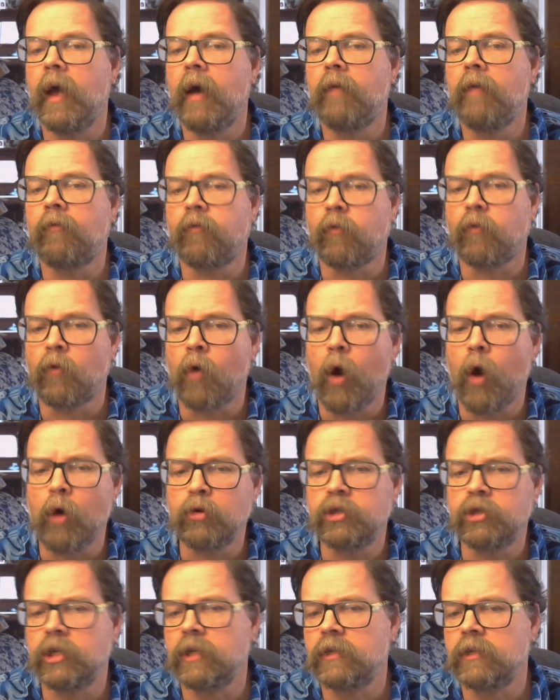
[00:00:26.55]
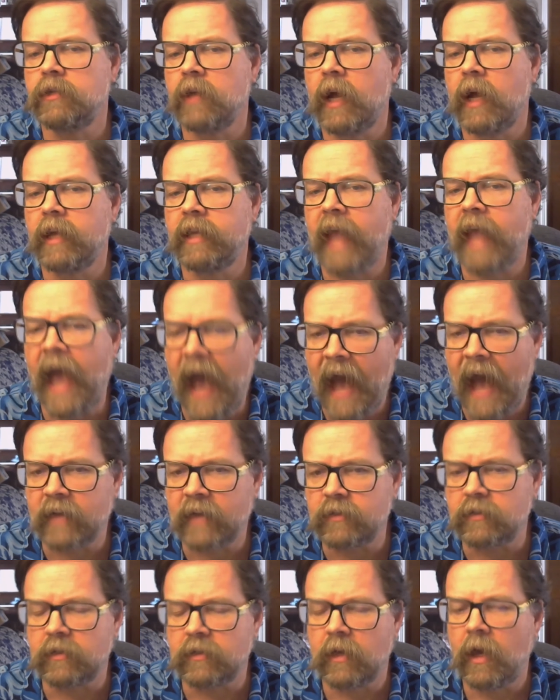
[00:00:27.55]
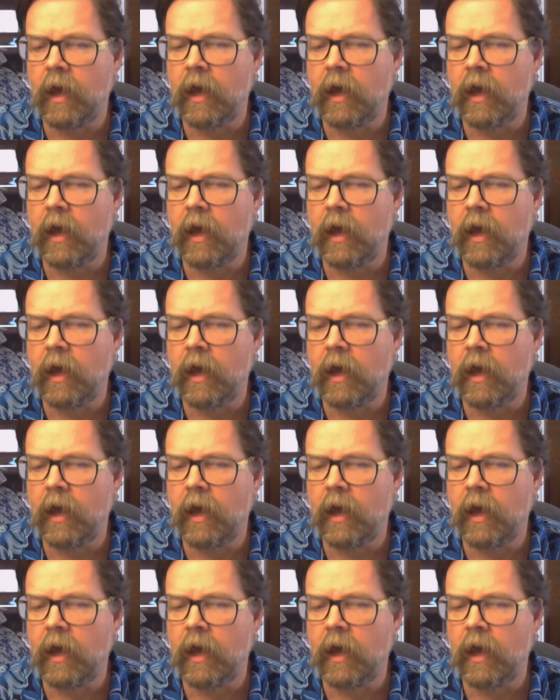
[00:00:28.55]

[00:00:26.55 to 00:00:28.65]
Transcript: ferocious attacks